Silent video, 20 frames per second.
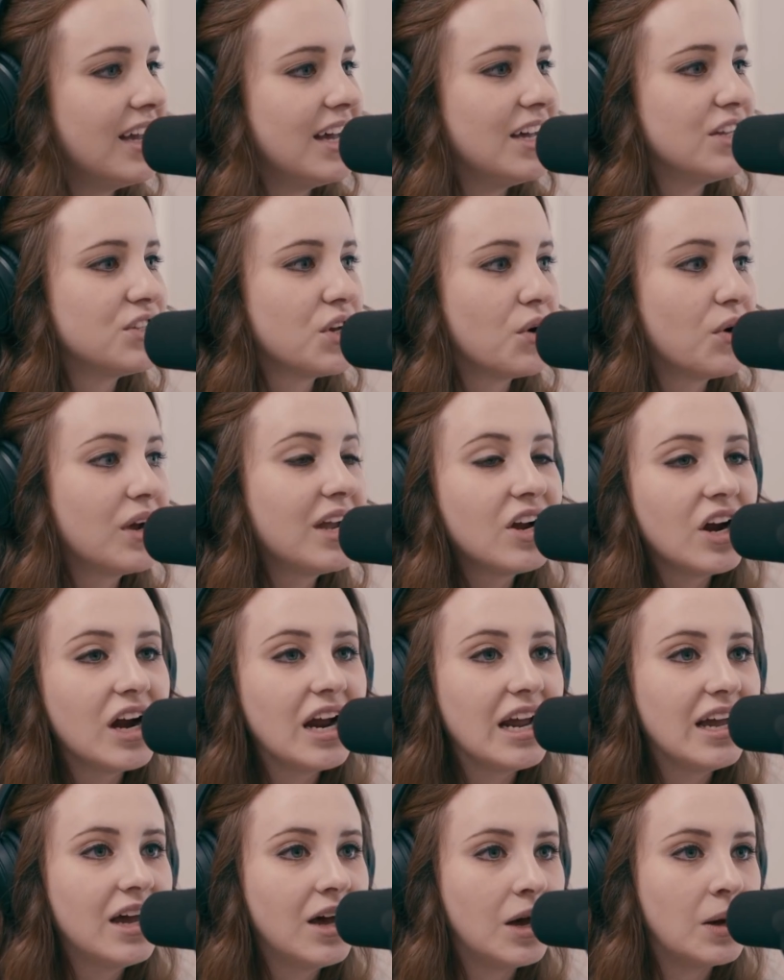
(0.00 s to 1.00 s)
And so here
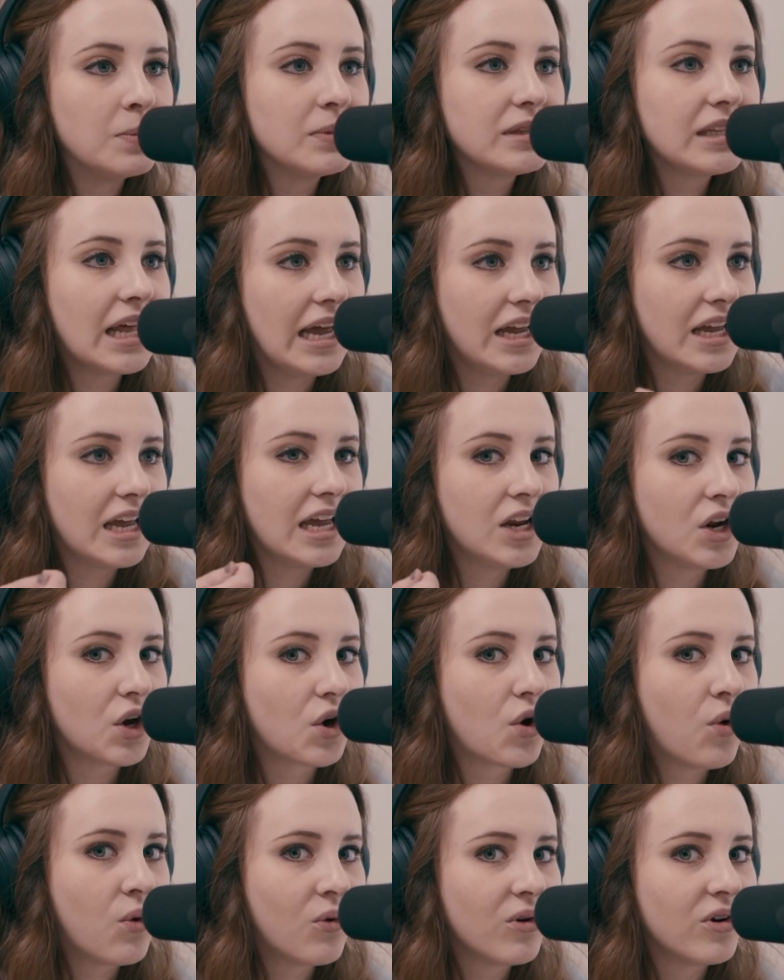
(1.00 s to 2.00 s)
I am, like, in a
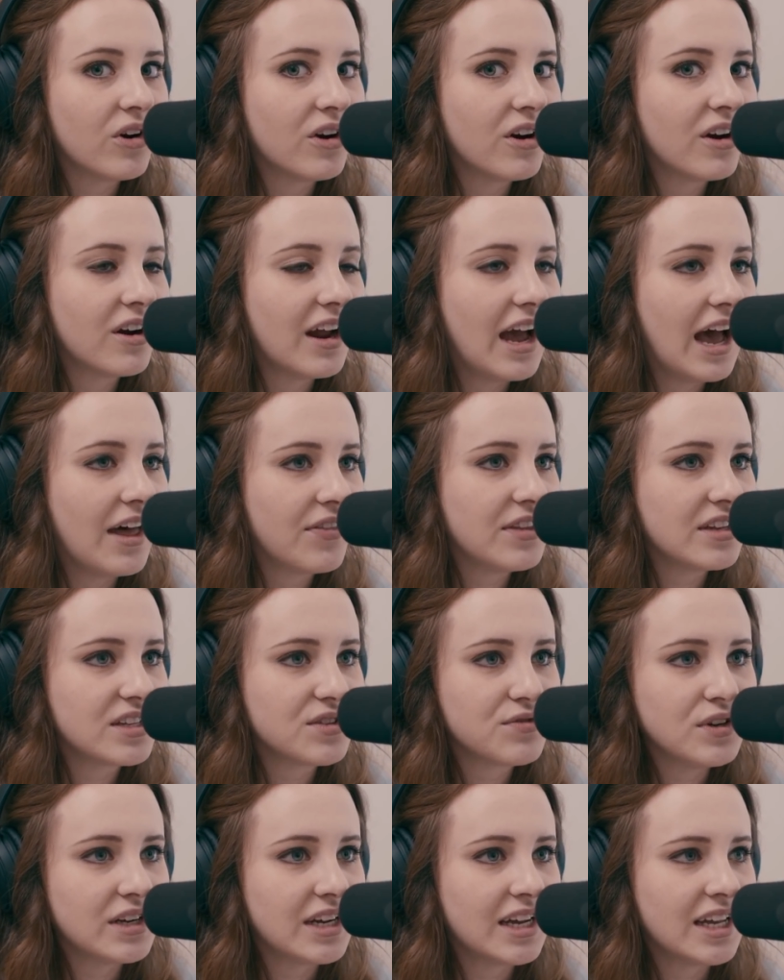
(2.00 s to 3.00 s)
corner at
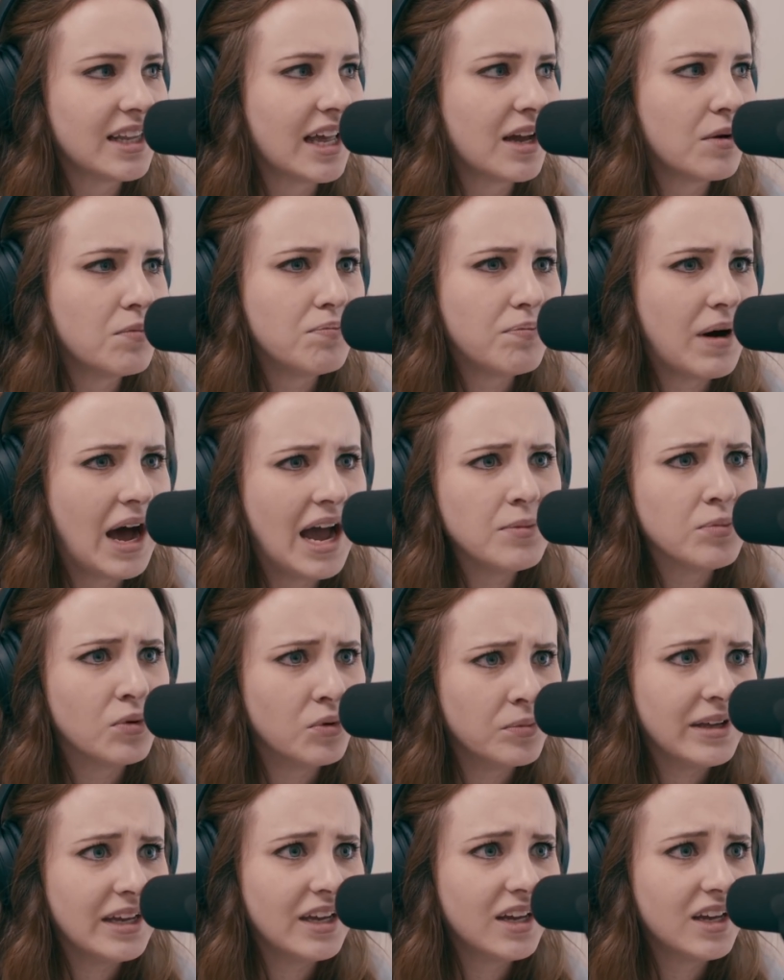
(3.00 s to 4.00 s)
this freaking, like,
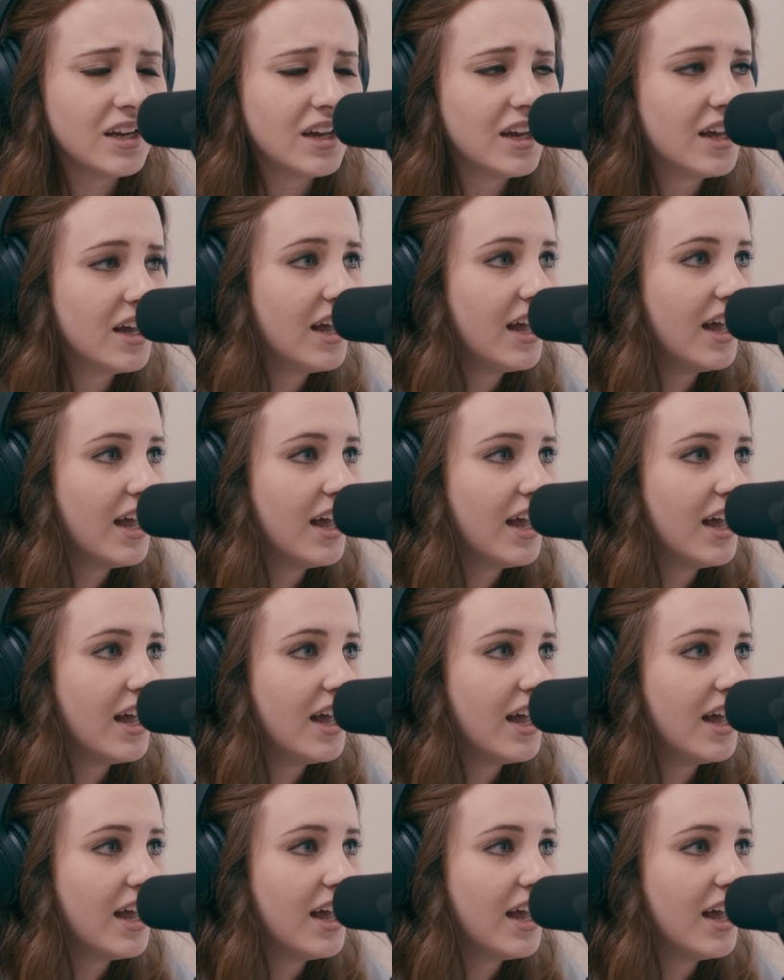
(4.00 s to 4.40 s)
Bible Bee.